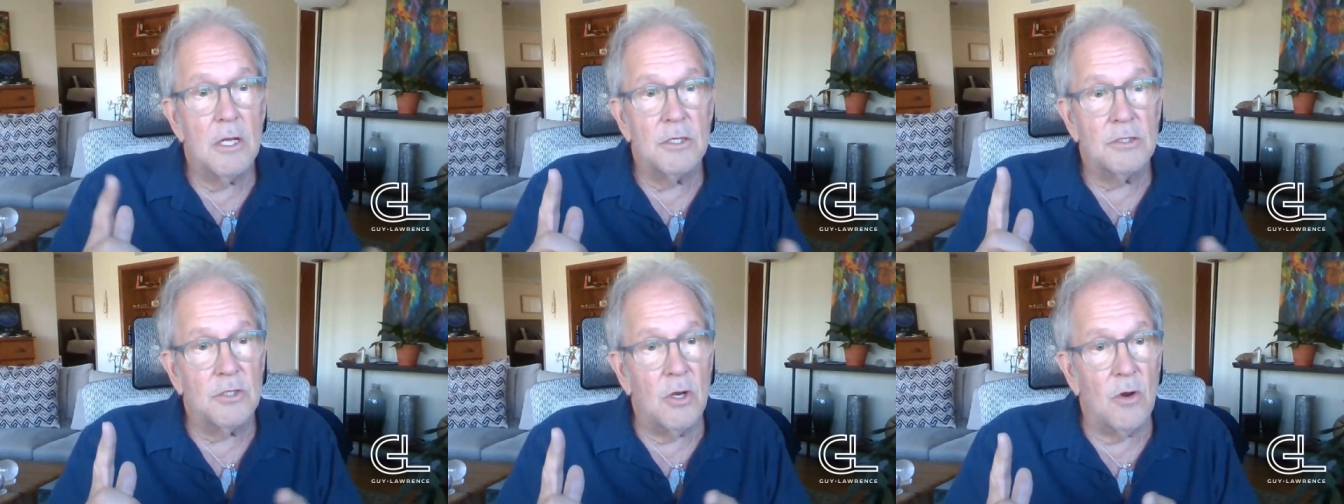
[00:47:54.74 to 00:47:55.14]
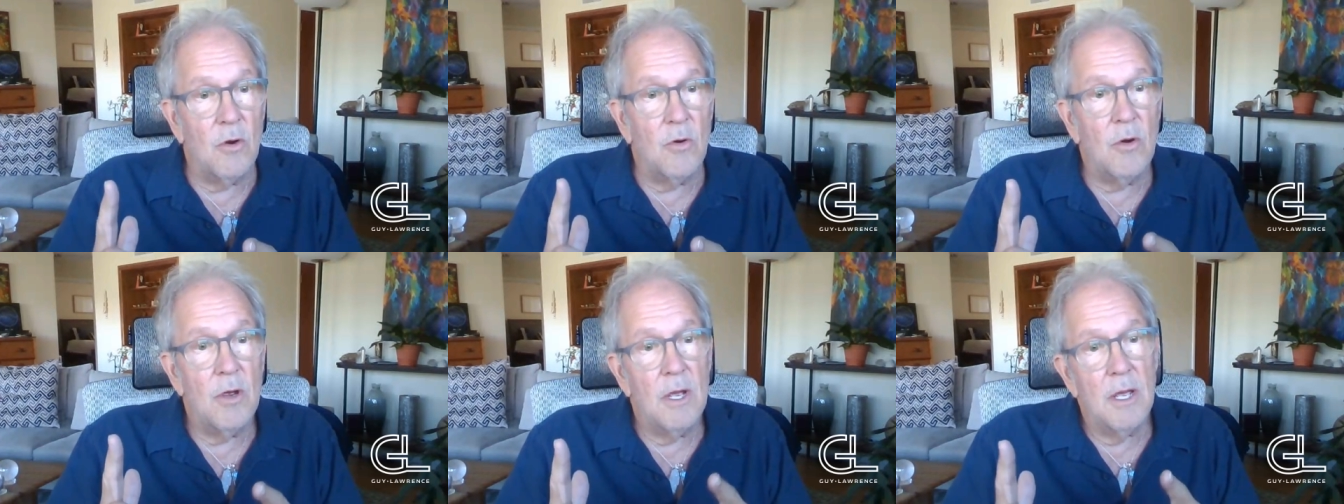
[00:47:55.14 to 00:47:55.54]

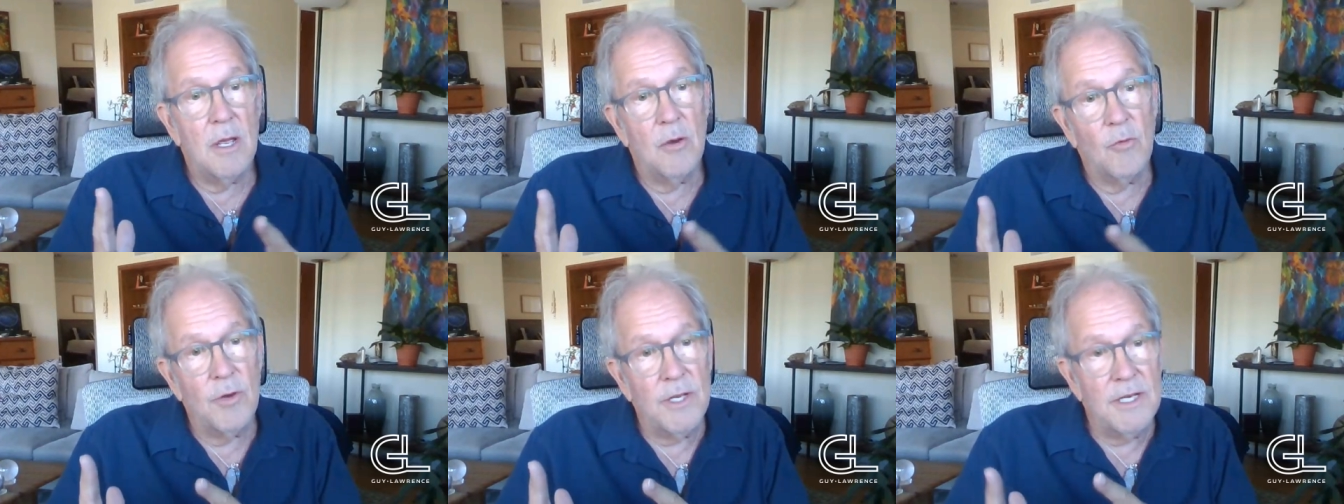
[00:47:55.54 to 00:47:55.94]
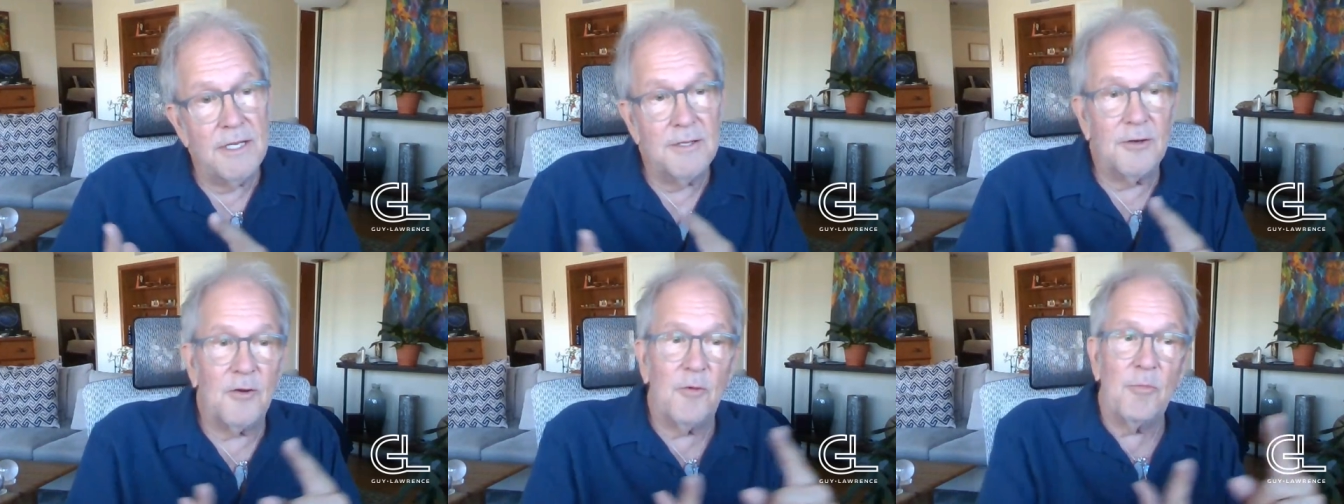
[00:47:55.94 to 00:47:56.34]
So we need
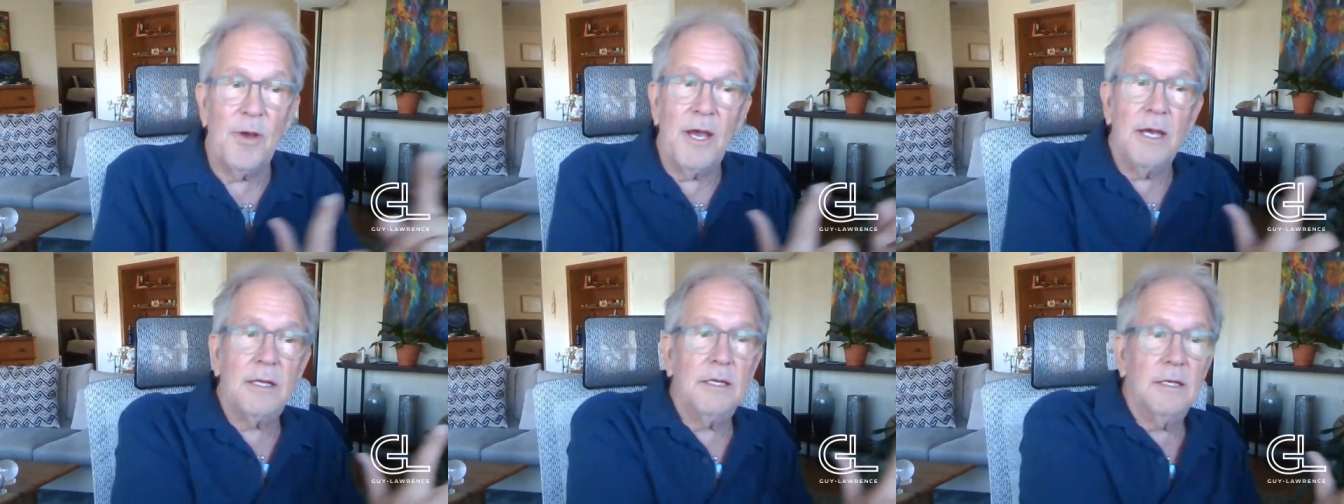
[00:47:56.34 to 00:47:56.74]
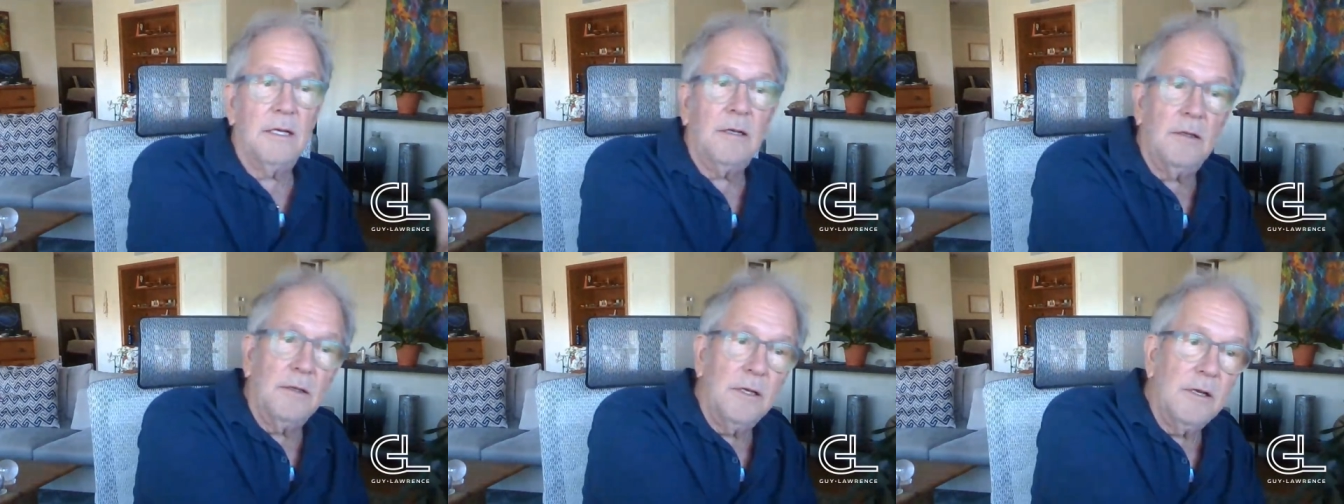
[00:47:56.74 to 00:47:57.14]
to go back and
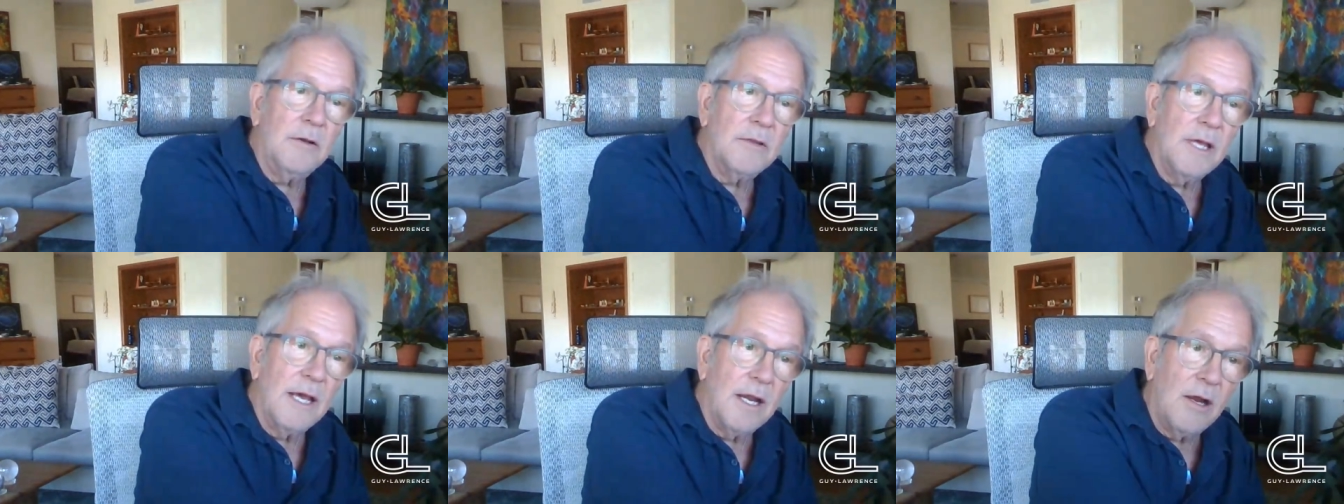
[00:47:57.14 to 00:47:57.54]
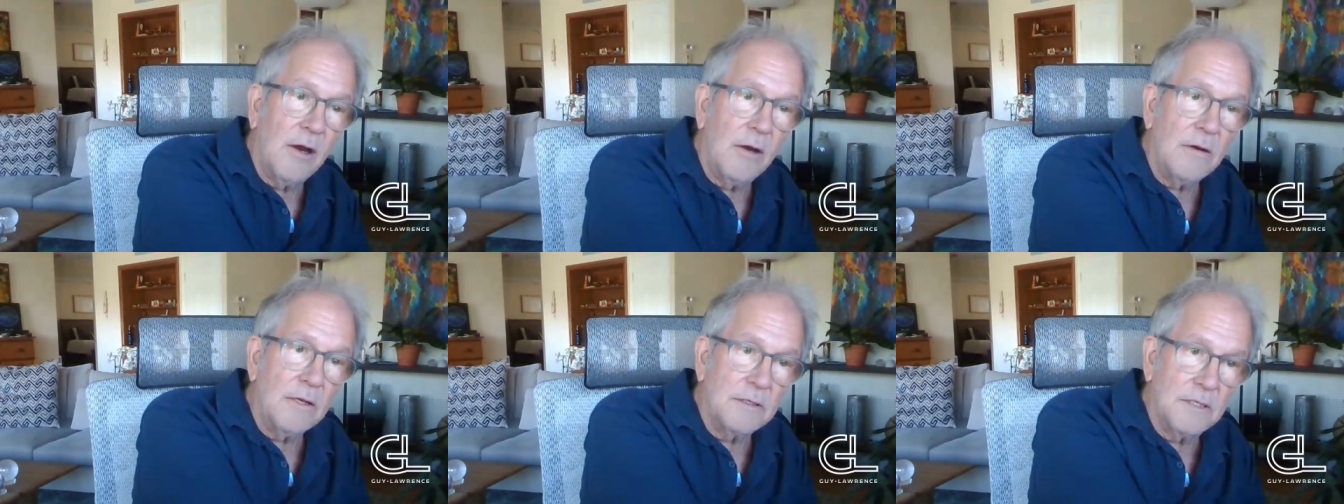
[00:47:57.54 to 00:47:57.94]
clear that
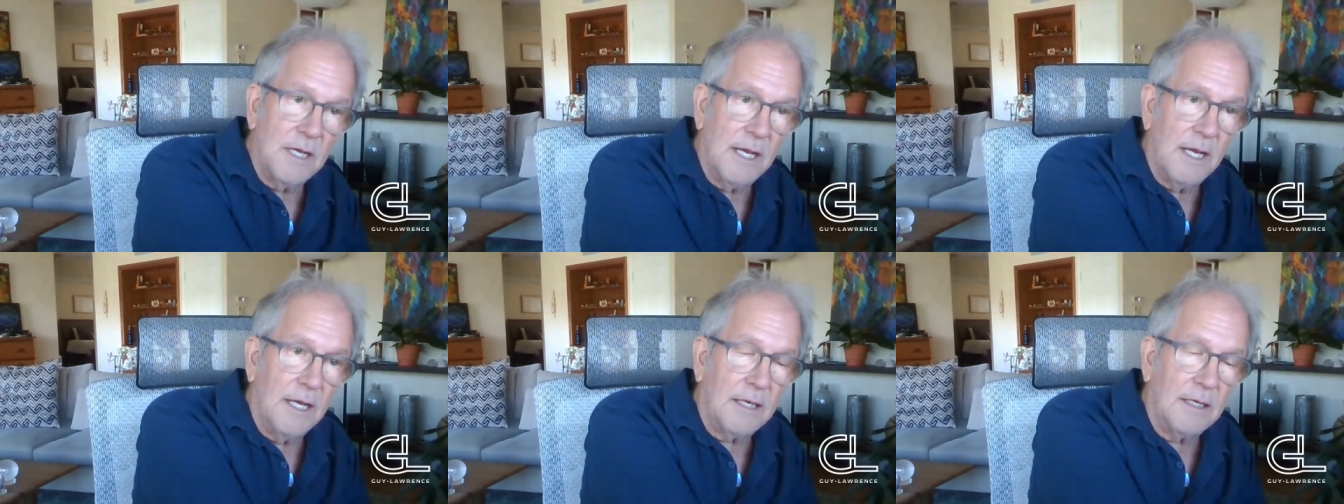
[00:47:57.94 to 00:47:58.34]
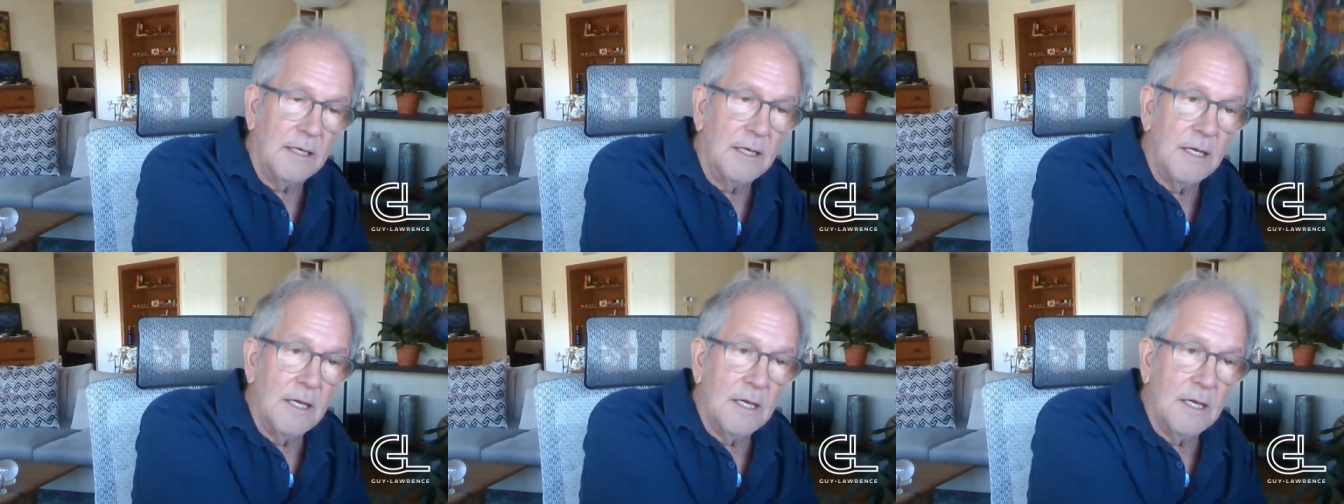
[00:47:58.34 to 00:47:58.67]
heart attack,